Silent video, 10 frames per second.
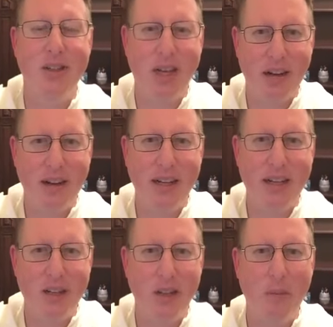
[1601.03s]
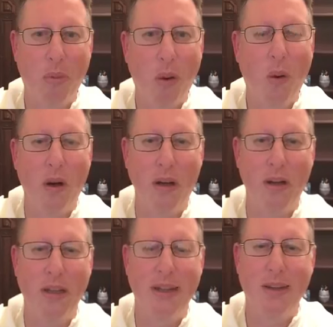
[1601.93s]
charity to the
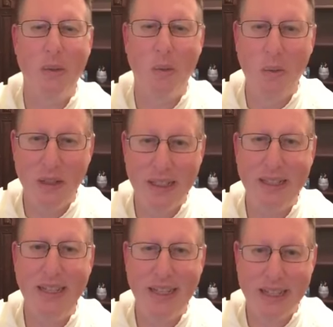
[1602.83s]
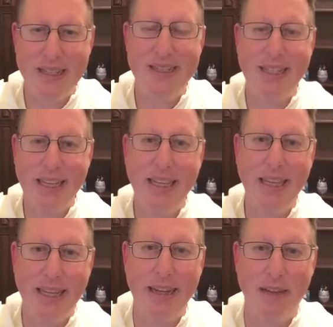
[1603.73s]
poor really is
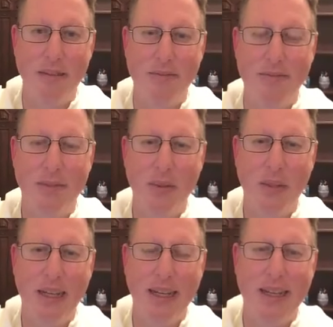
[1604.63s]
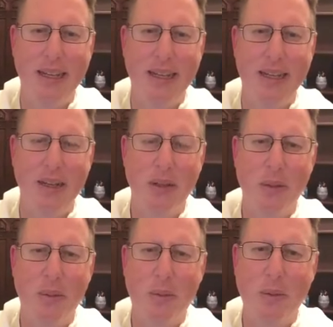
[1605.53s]
key here. Okay?
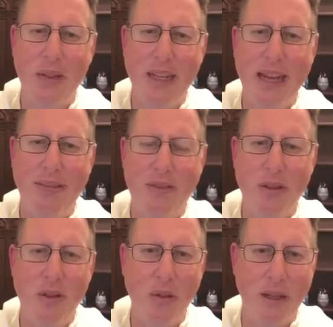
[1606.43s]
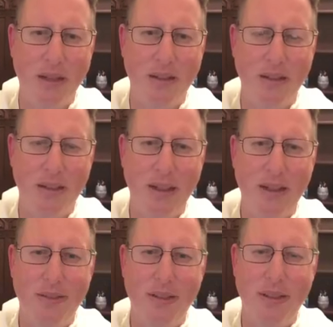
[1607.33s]
You really have to do it,
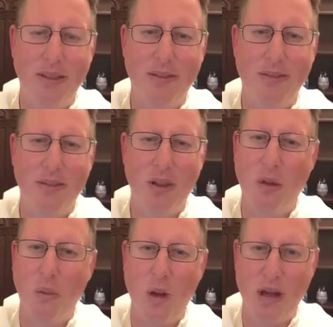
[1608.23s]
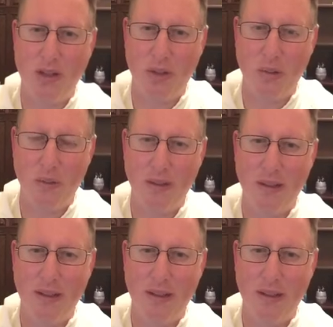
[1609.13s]
even if you don't want to.